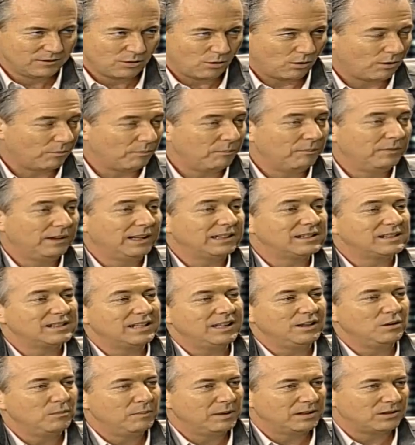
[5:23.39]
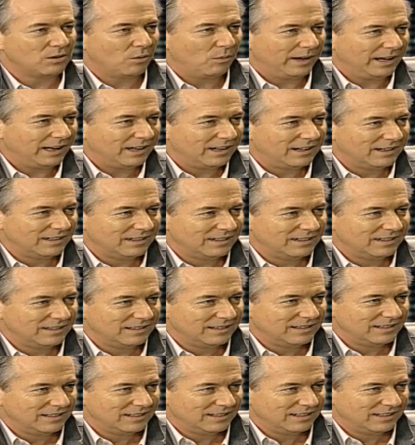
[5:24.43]
or let's say you miss a week,
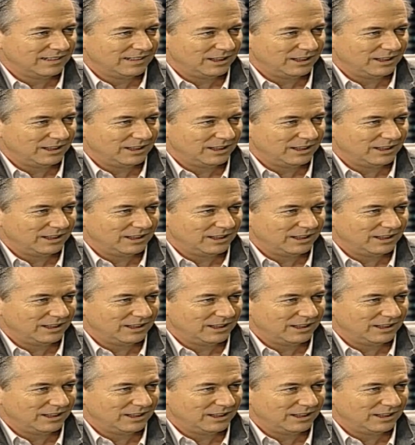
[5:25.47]
okay.